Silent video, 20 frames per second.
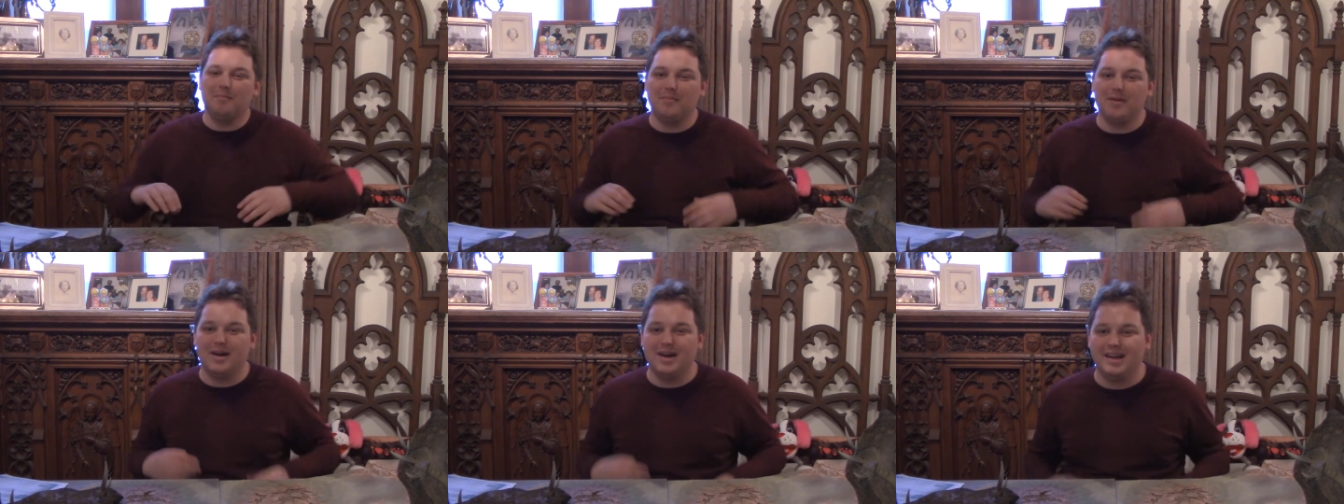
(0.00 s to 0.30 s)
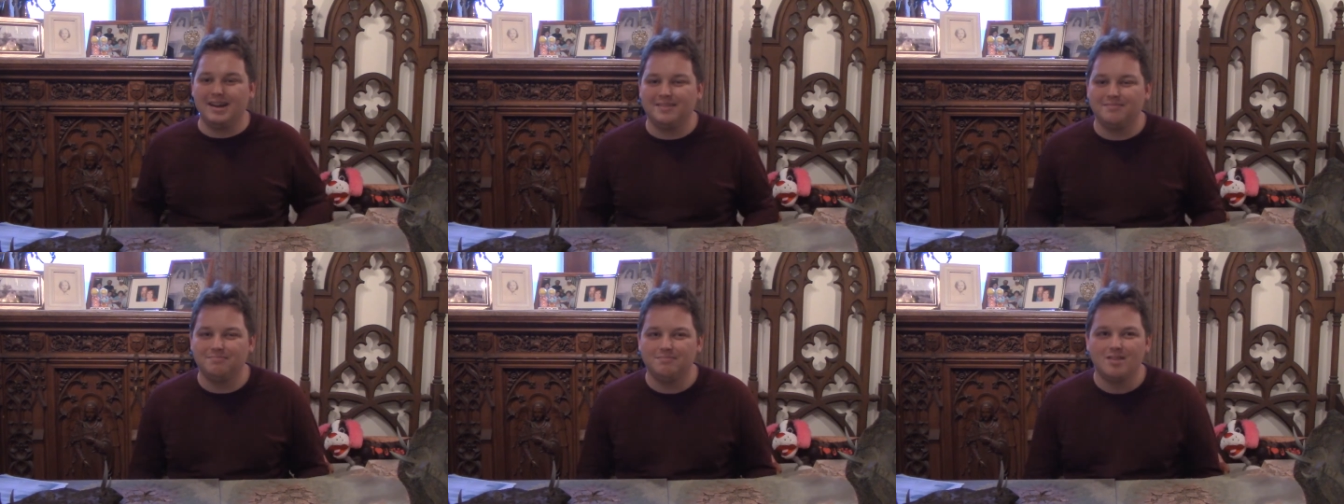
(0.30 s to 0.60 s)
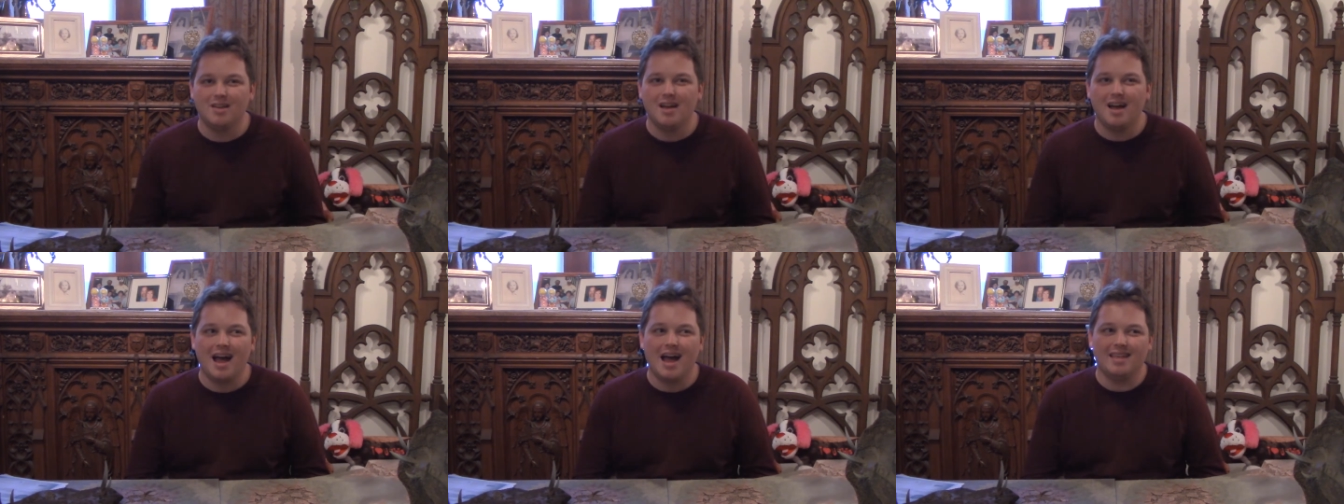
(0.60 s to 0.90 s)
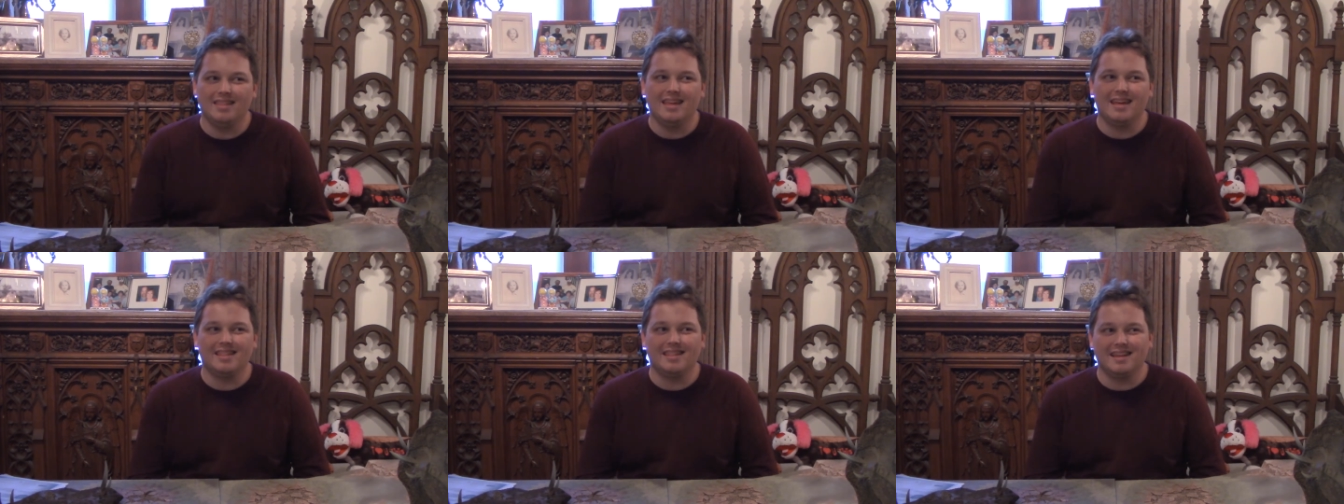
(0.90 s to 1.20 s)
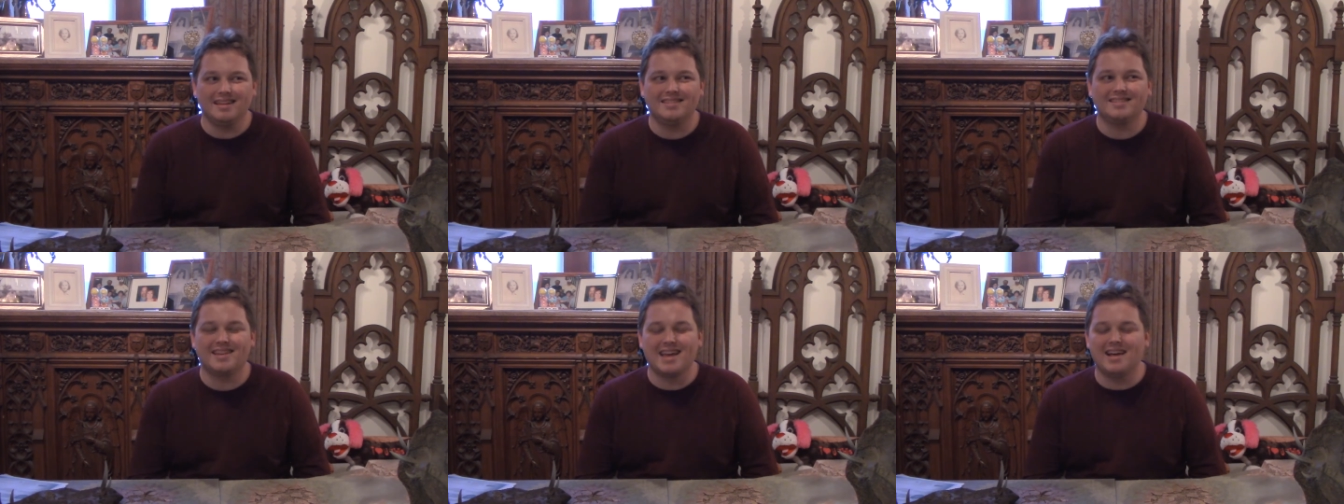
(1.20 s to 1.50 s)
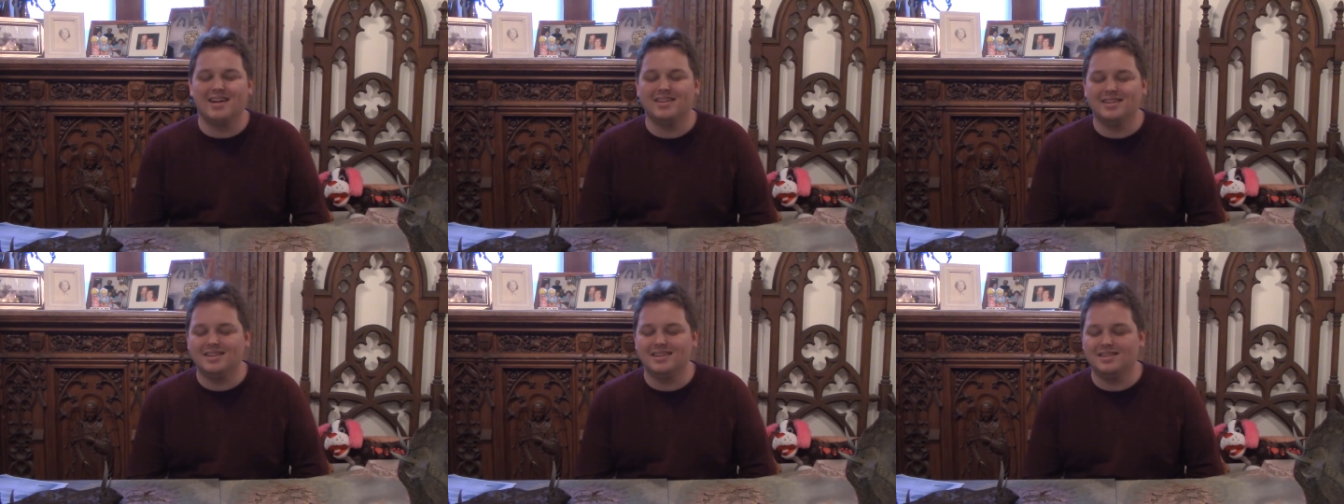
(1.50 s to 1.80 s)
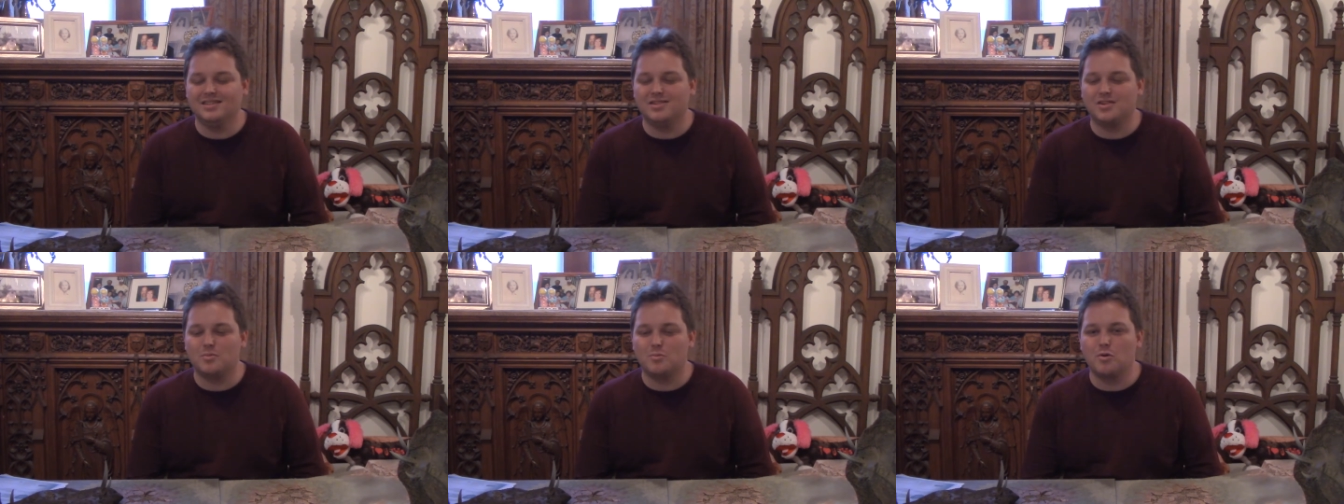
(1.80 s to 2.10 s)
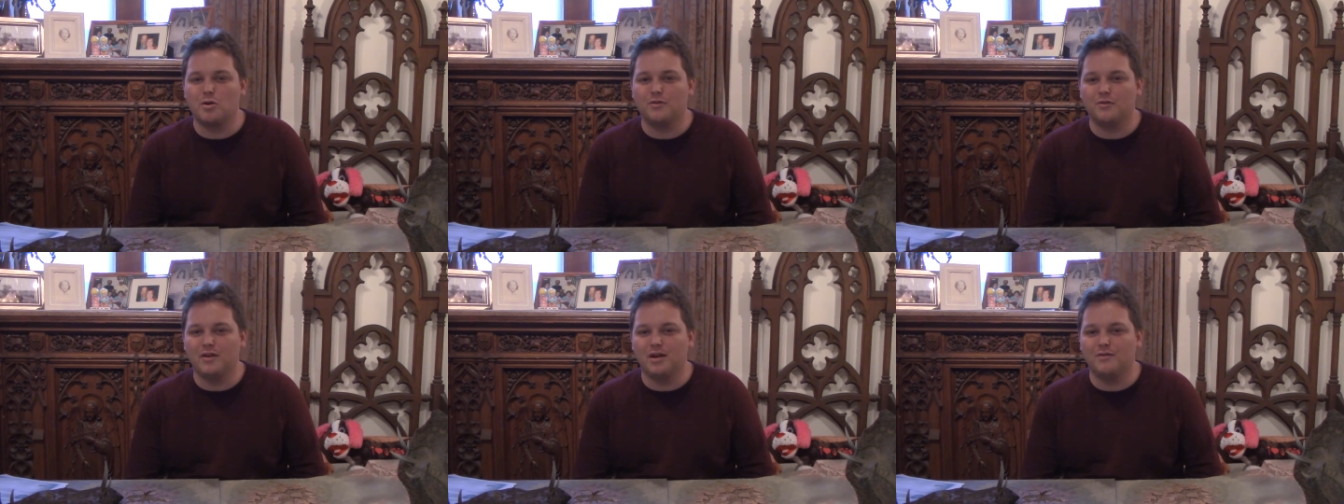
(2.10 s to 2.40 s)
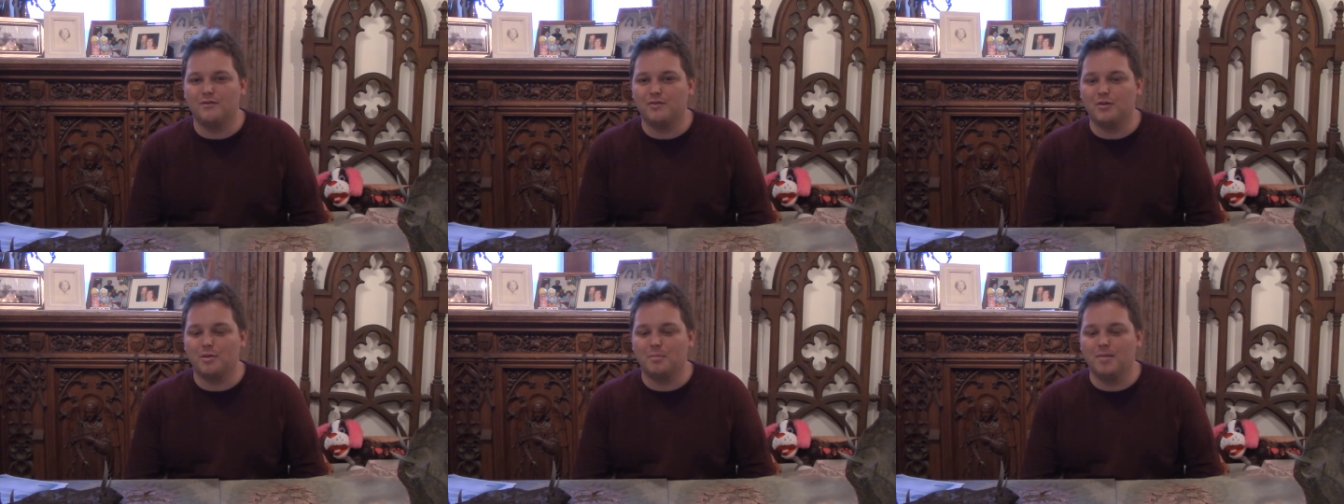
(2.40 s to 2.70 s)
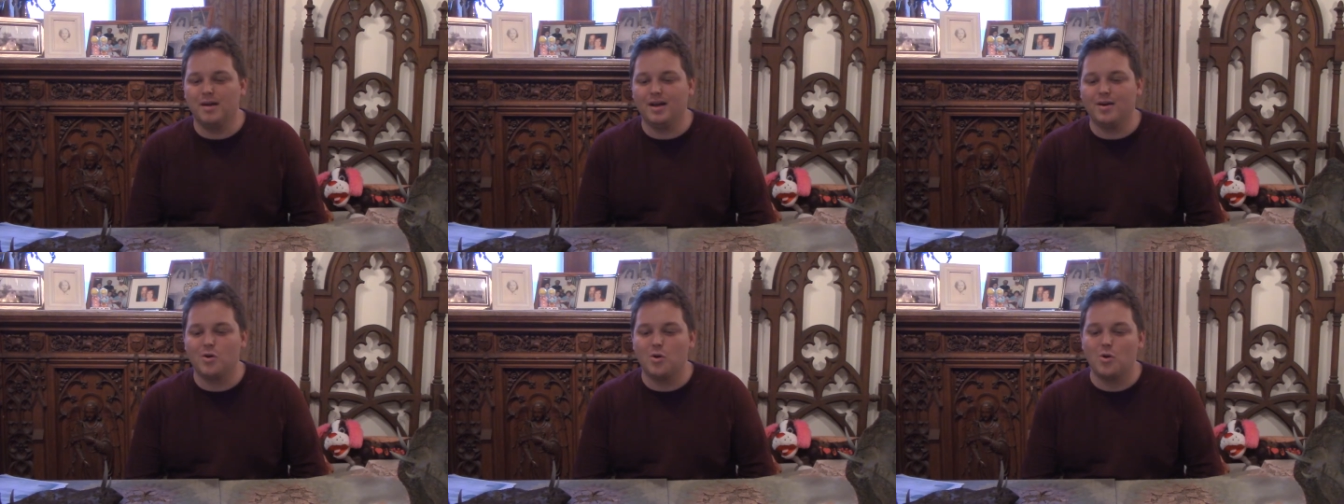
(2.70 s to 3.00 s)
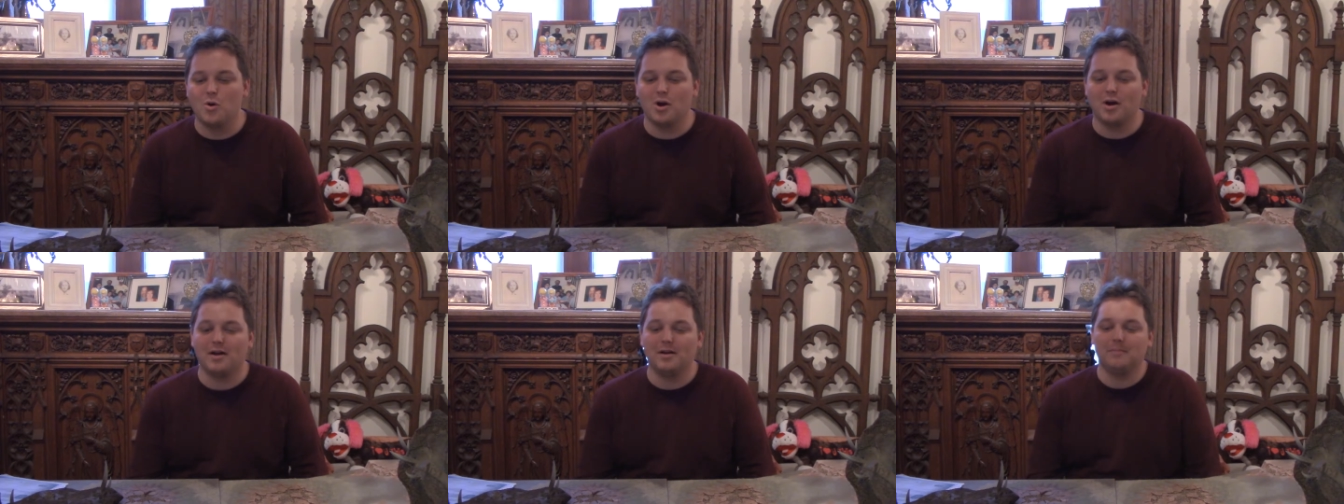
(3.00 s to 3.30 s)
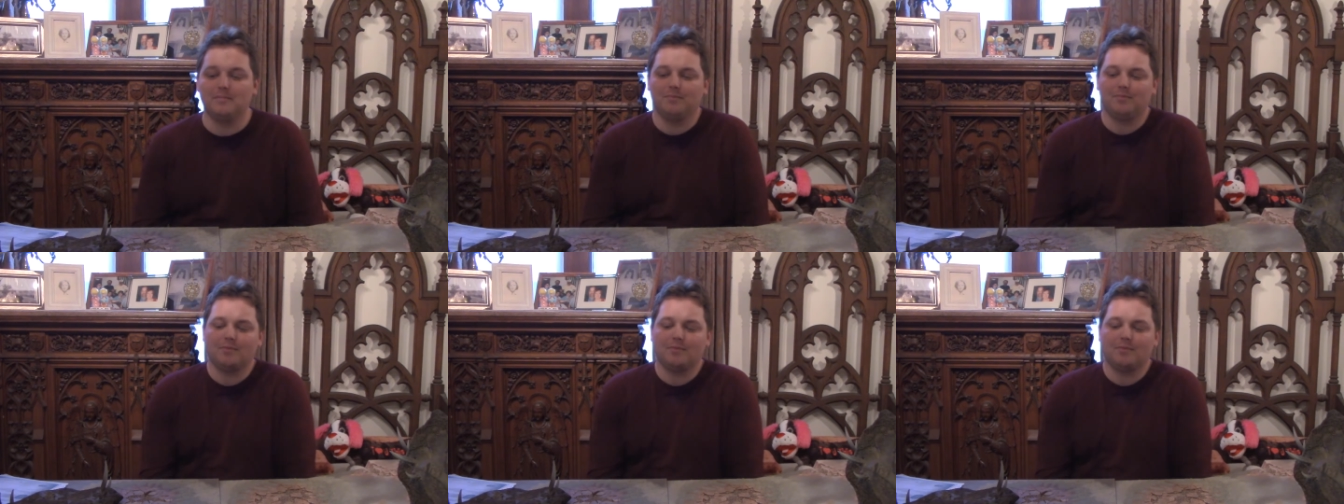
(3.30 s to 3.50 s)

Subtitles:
But I think that skeletons are more fun for a big horde.